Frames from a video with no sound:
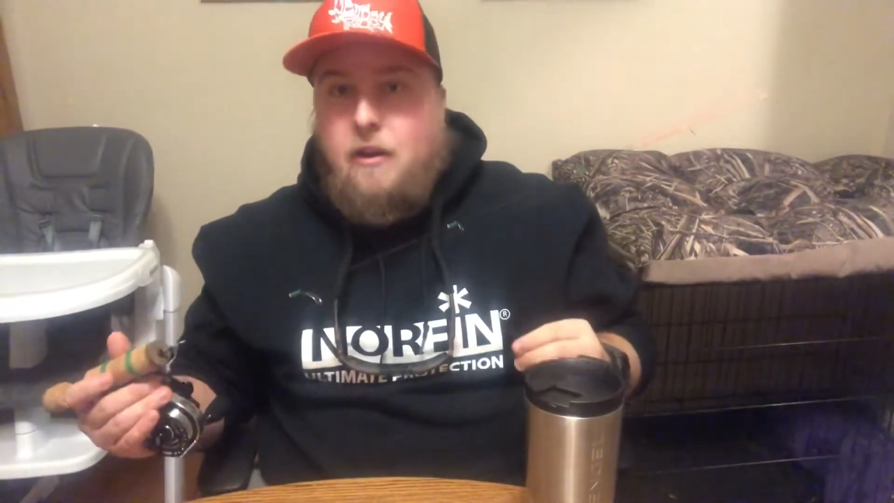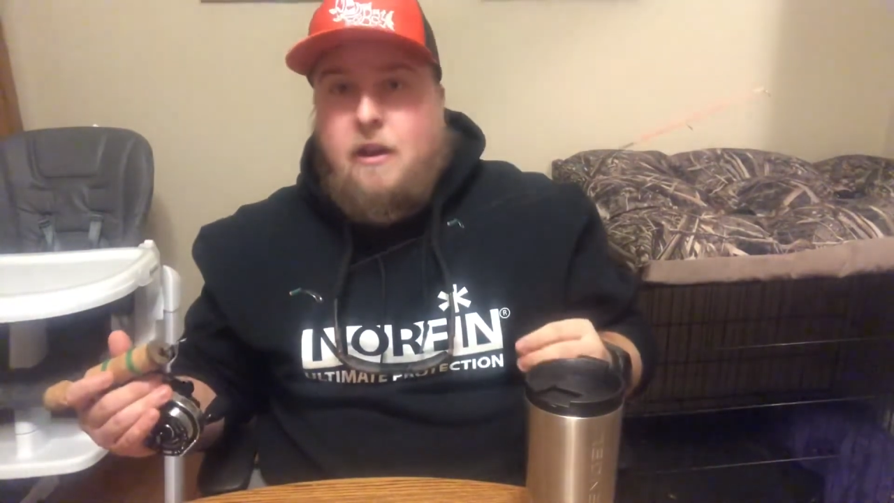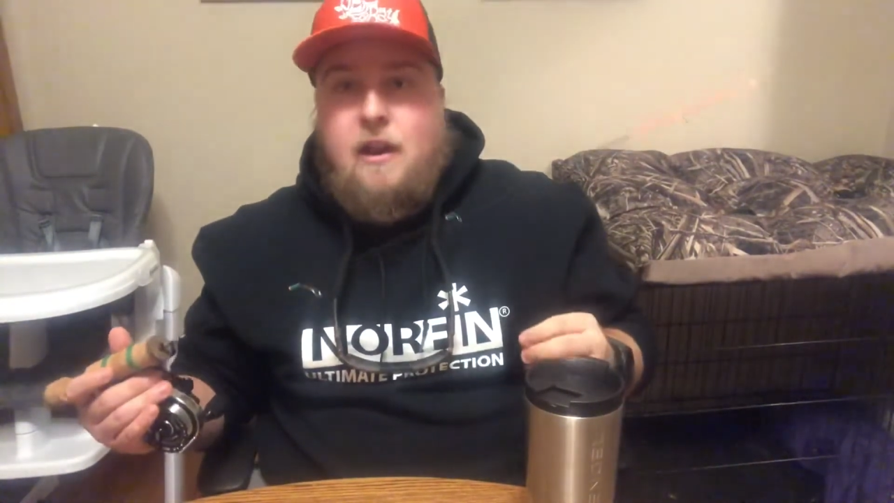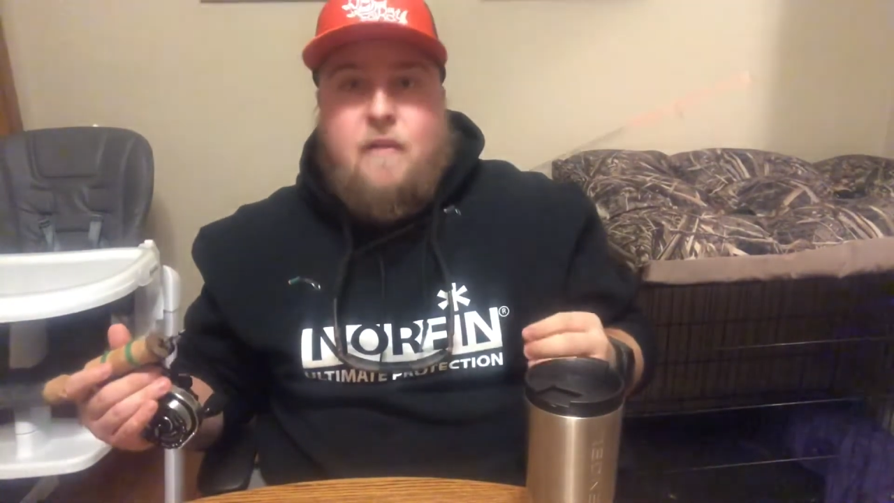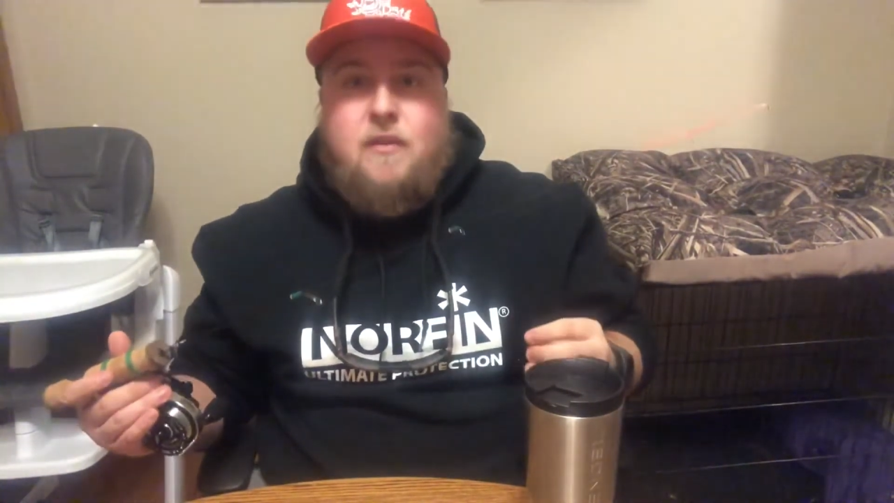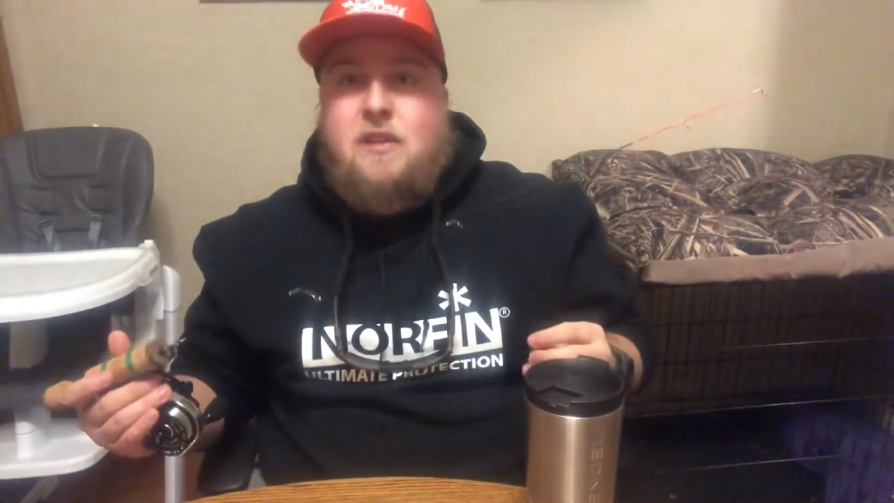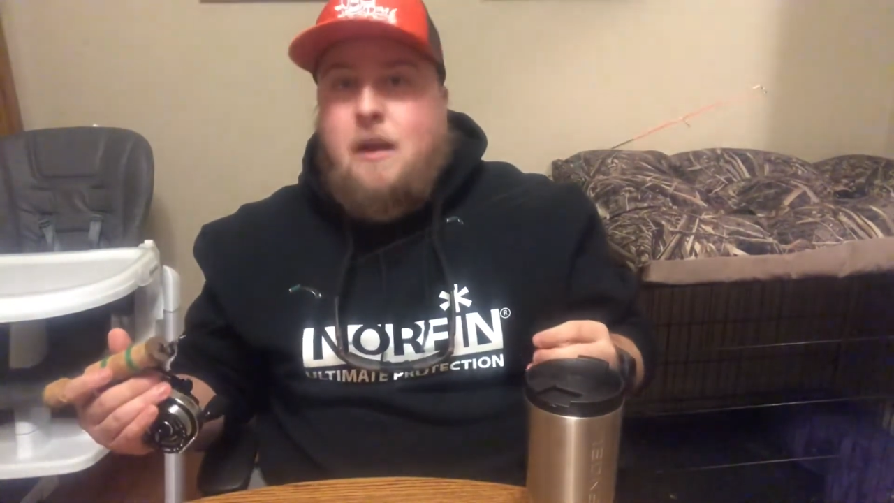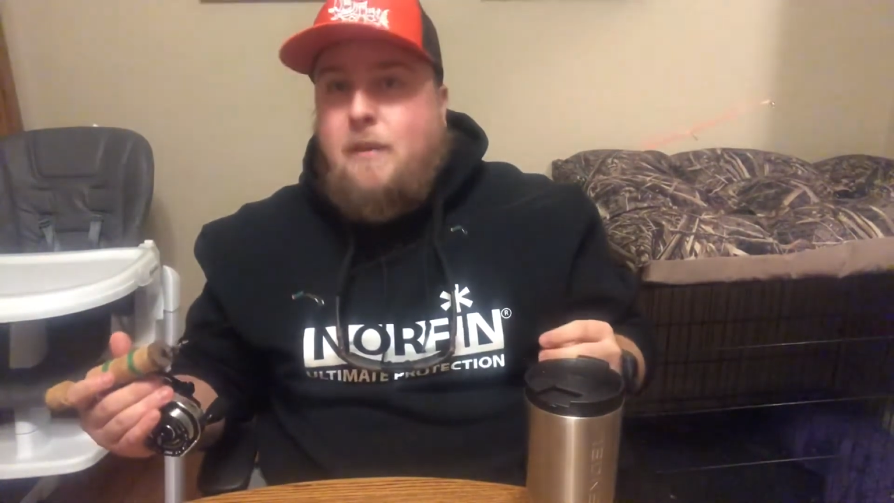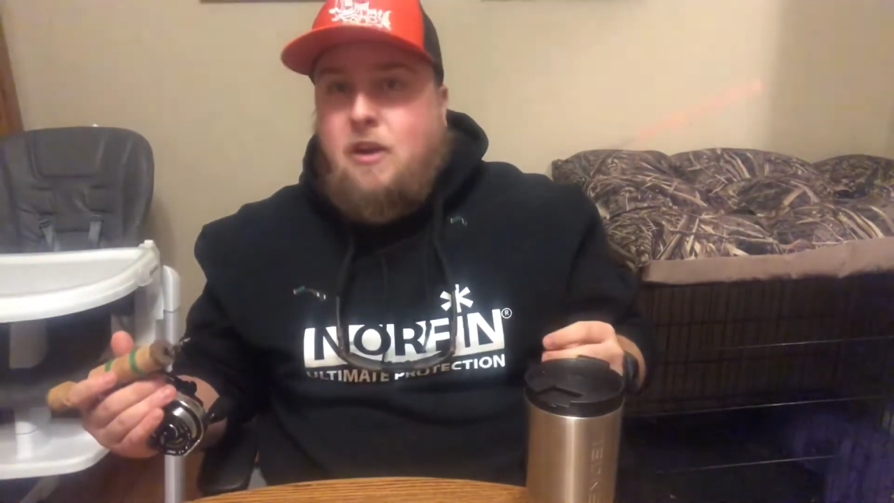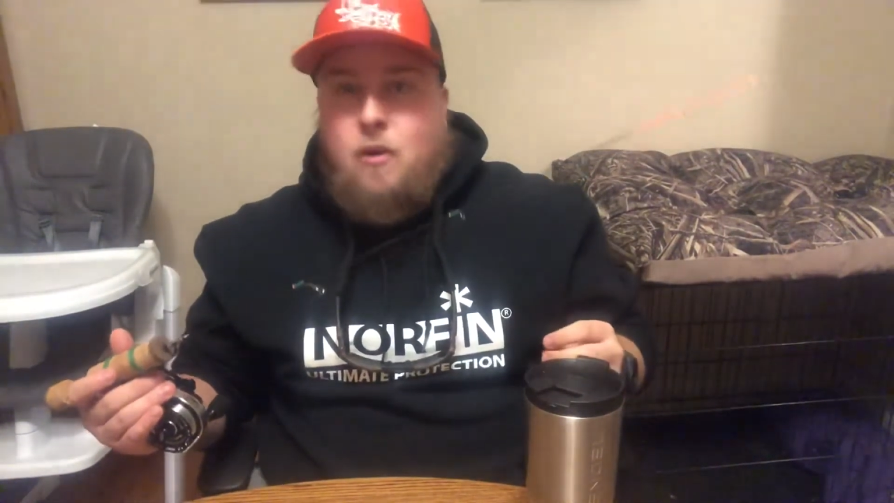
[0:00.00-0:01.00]
and every
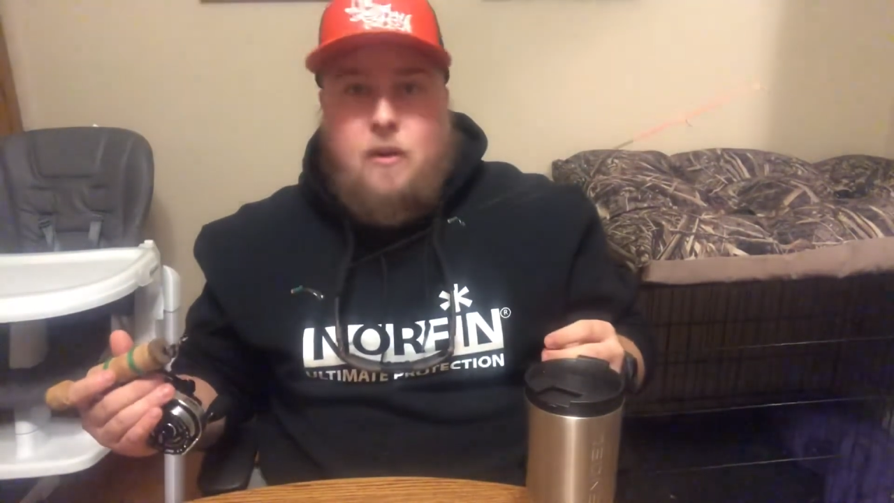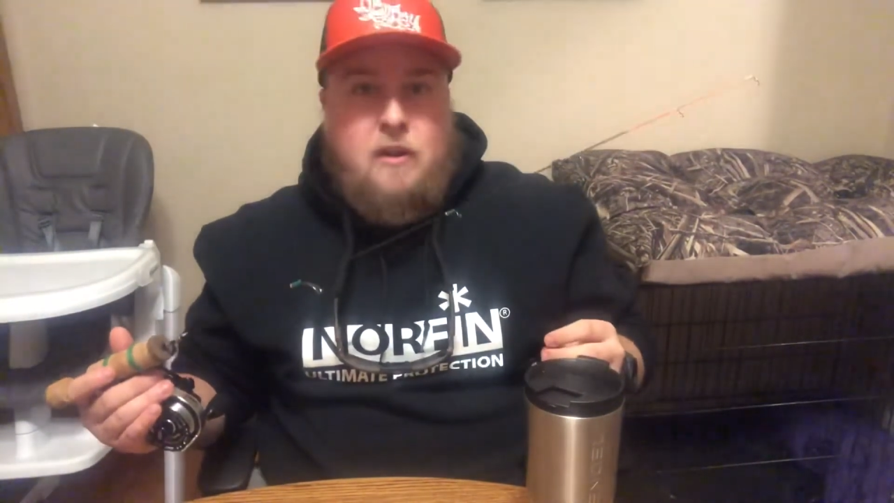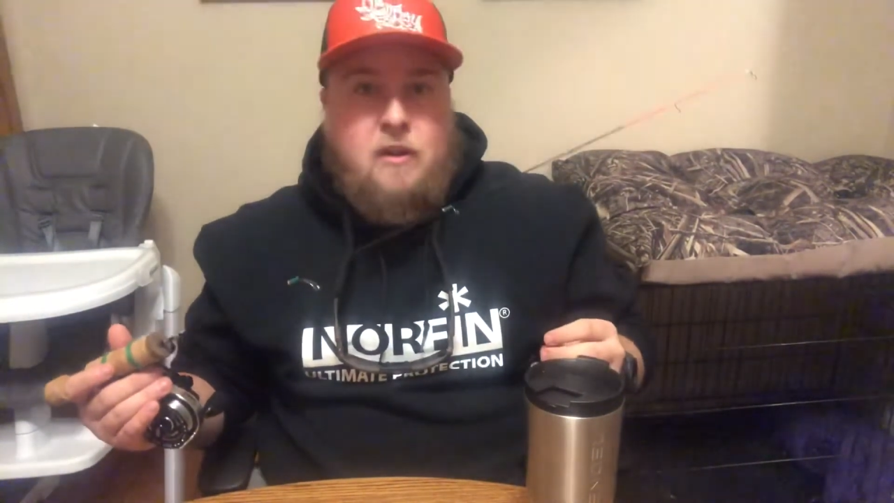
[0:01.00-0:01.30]
time I go in